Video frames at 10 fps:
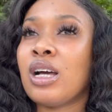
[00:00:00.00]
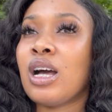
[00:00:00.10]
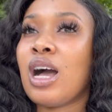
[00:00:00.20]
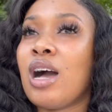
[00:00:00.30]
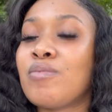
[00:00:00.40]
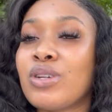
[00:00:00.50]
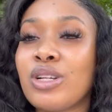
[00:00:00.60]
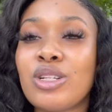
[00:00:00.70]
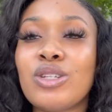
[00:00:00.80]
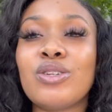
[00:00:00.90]
I'm gonna
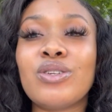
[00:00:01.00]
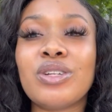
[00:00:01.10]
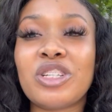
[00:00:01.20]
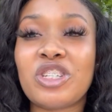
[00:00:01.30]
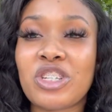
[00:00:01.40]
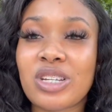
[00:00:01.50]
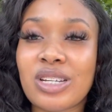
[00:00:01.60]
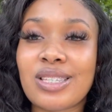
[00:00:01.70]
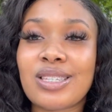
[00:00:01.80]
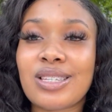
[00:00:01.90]
do
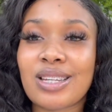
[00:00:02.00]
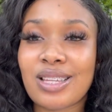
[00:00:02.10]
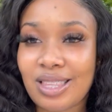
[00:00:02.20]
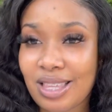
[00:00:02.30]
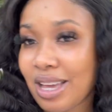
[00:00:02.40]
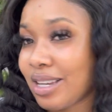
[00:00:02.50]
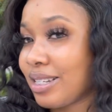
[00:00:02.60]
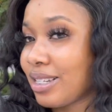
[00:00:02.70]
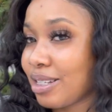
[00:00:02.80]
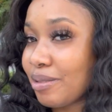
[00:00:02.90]
just that.
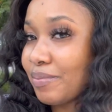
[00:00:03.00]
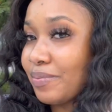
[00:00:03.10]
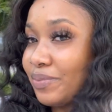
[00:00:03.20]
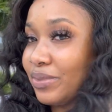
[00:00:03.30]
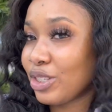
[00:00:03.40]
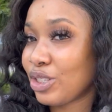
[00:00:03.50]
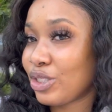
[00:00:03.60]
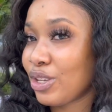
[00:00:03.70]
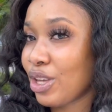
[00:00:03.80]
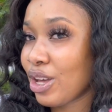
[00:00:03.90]
So
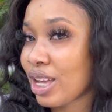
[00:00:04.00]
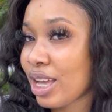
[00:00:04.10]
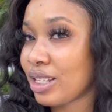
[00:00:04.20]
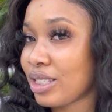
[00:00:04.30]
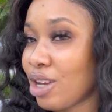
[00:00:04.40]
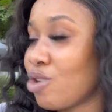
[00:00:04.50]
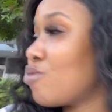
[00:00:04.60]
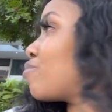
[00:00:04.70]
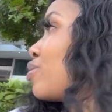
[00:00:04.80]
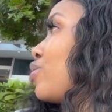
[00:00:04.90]
yeah guys, I hope
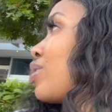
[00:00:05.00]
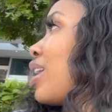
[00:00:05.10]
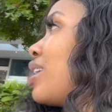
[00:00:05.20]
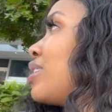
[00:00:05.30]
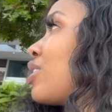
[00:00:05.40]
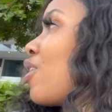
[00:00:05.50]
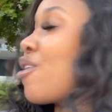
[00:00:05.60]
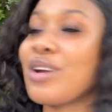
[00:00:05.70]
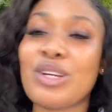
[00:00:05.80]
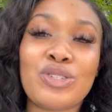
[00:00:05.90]
you guys are
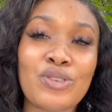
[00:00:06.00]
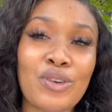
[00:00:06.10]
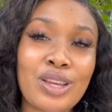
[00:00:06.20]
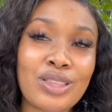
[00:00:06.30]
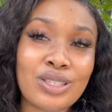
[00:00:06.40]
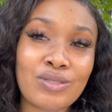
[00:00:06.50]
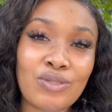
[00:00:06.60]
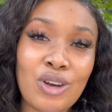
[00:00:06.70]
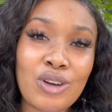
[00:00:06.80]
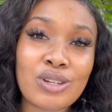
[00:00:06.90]
enjoying this
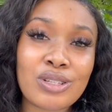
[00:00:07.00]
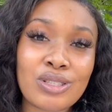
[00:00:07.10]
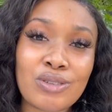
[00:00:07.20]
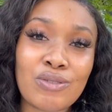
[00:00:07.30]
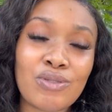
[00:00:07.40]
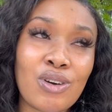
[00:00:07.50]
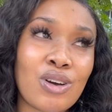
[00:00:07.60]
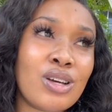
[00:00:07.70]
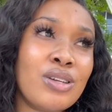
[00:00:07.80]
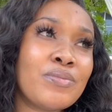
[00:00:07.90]
vlog so far,
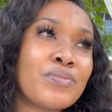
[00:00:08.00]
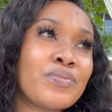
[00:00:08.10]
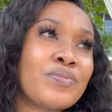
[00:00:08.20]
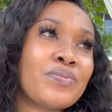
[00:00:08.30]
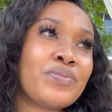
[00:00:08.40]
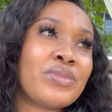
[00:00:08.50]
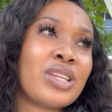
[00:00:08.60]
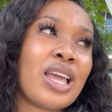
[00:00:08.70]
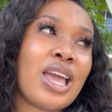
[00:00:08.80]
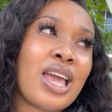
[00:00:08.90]

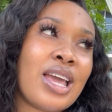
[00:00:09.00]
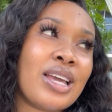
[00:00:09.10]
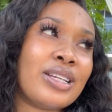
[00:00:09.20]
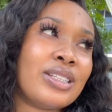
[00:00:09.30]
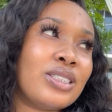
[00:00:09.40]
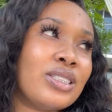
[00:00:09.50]
and